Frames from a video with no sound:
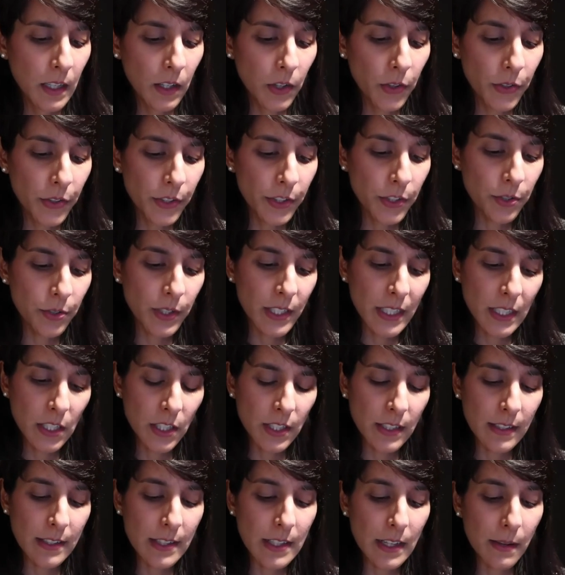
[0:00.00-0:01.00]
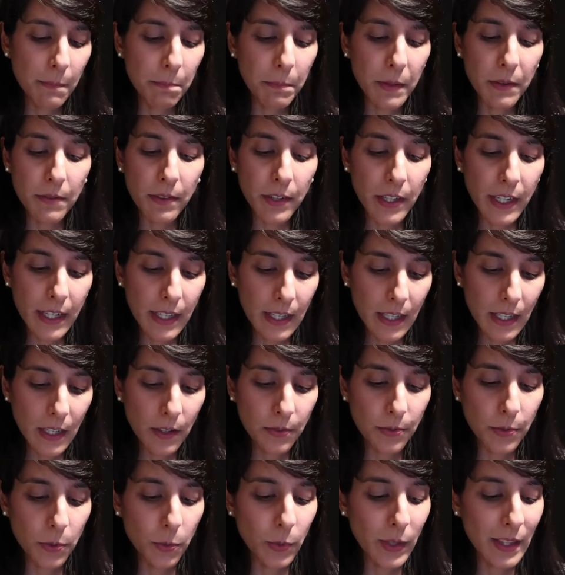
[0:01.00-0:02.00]
Honour traditions and be very
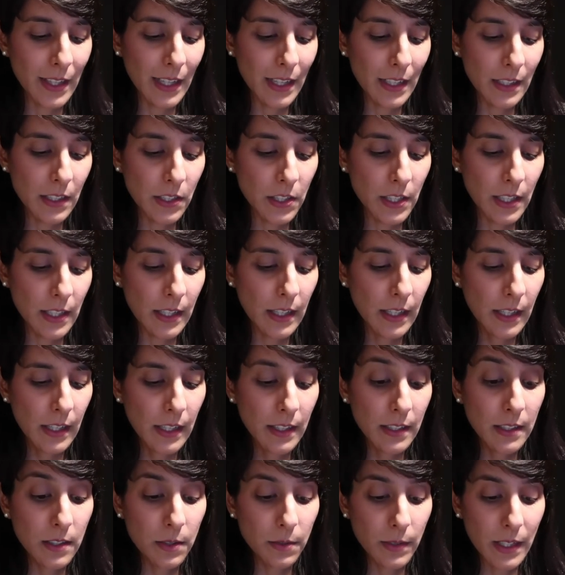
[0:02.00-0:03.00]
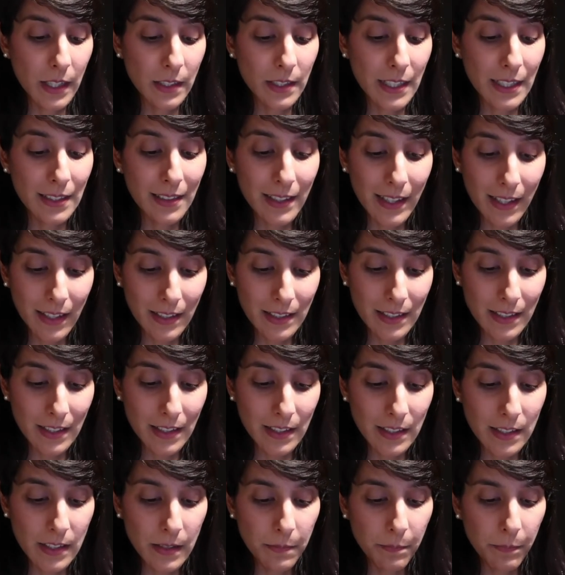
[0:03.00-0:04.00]
careful with energy surrounding
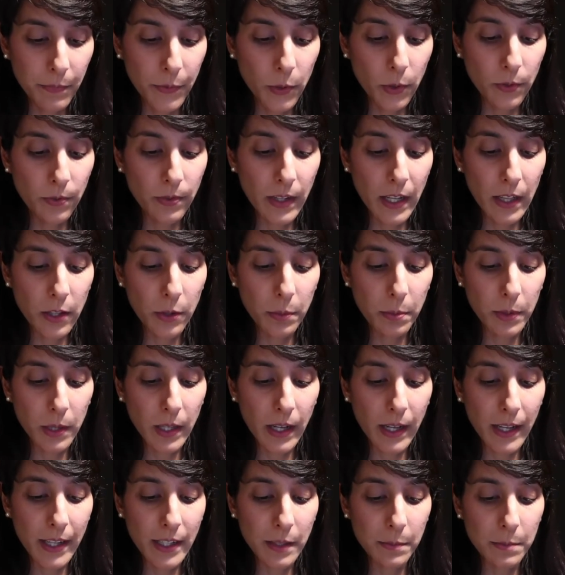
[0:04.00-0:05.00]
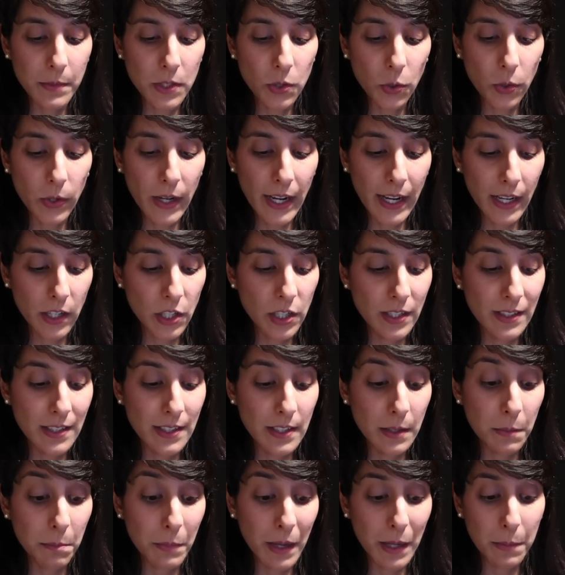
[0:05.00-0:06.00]
legacies or valuable items or actions
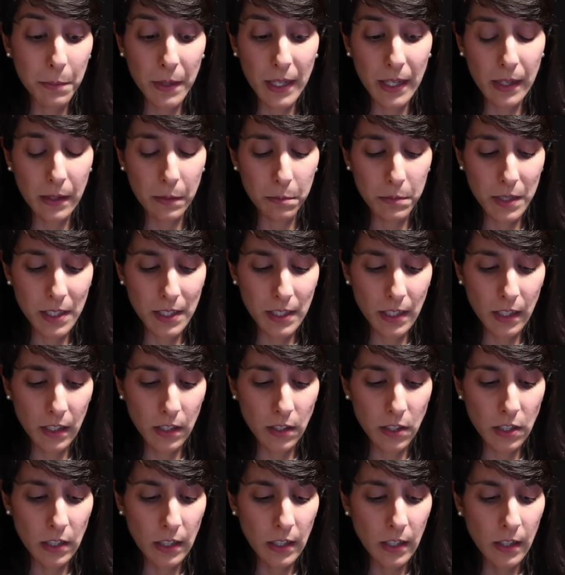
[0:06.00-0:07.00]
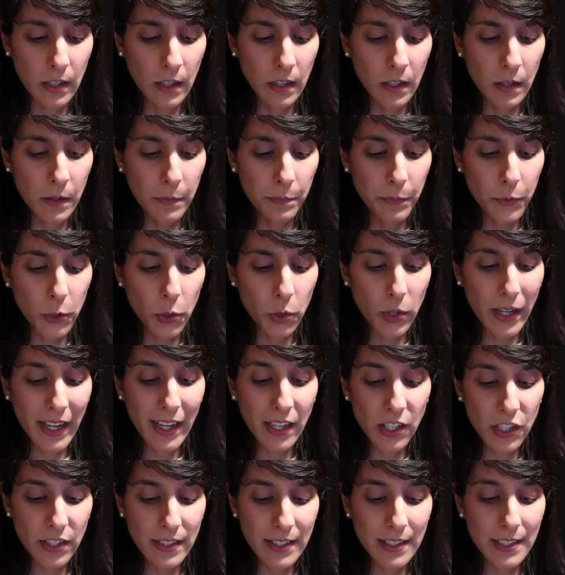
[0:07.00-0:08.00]
that may become such. Your
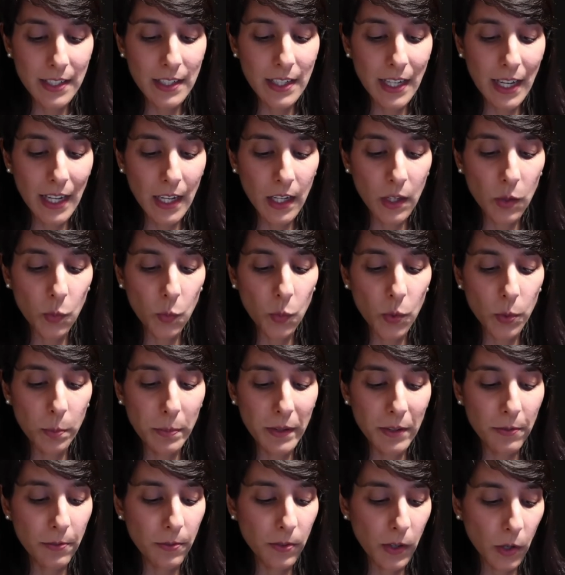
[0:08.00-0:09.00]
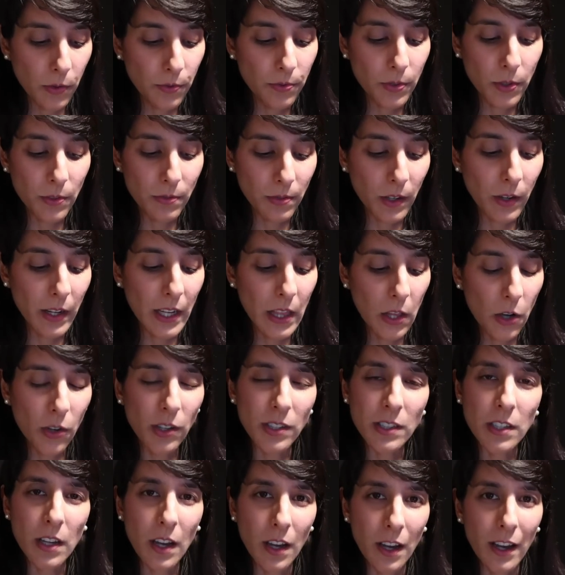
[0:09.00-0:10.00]
actions today will be felt for a very
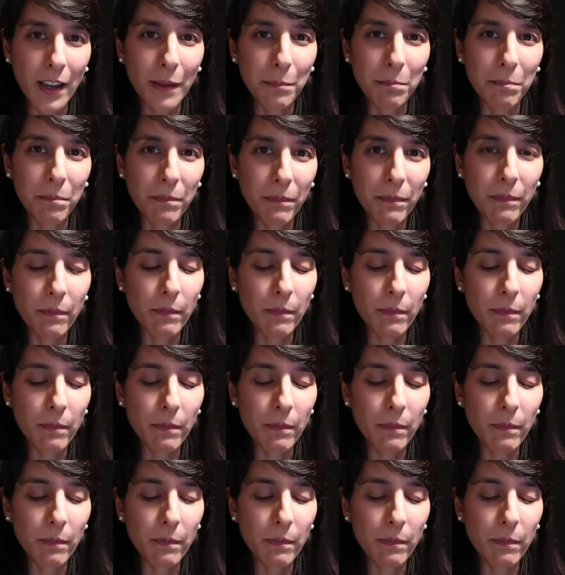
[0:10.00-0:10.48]
long time.